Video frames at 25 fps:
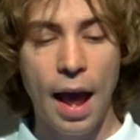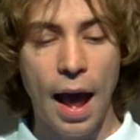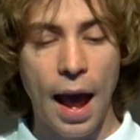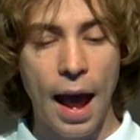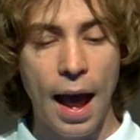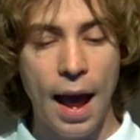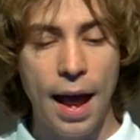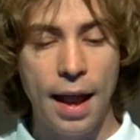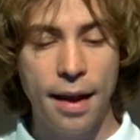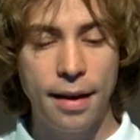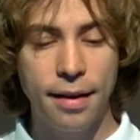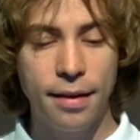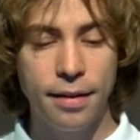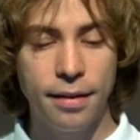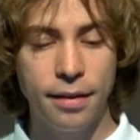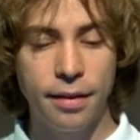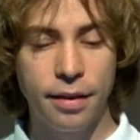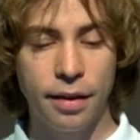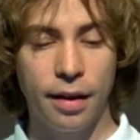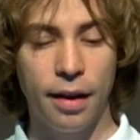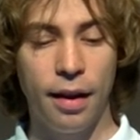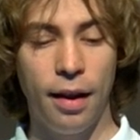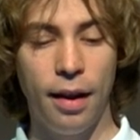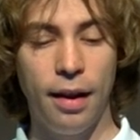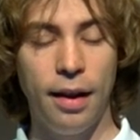and
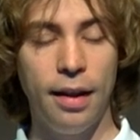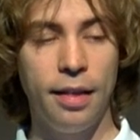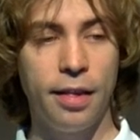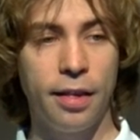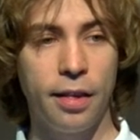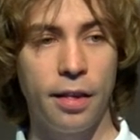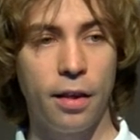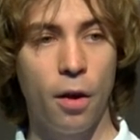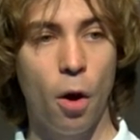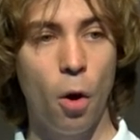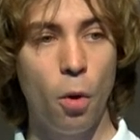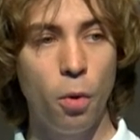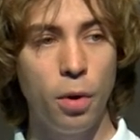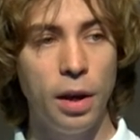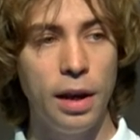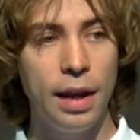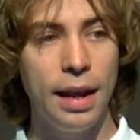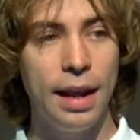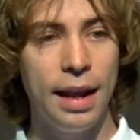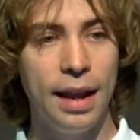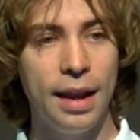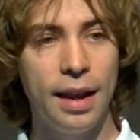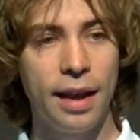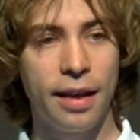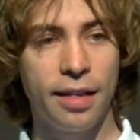it's
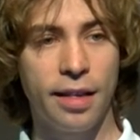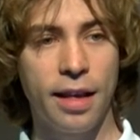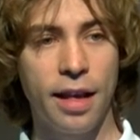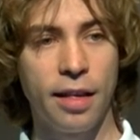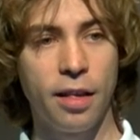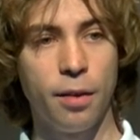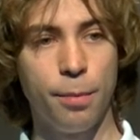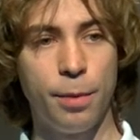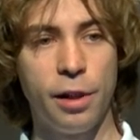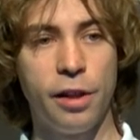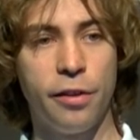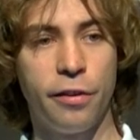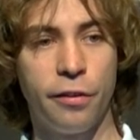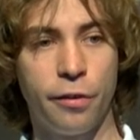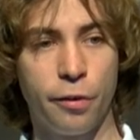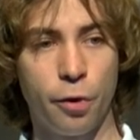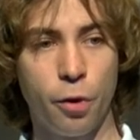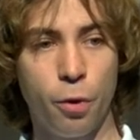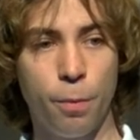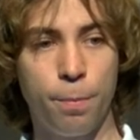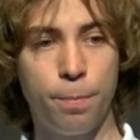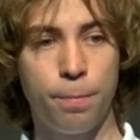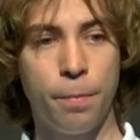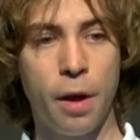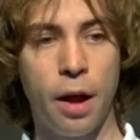only inaccessible
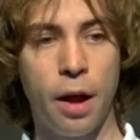through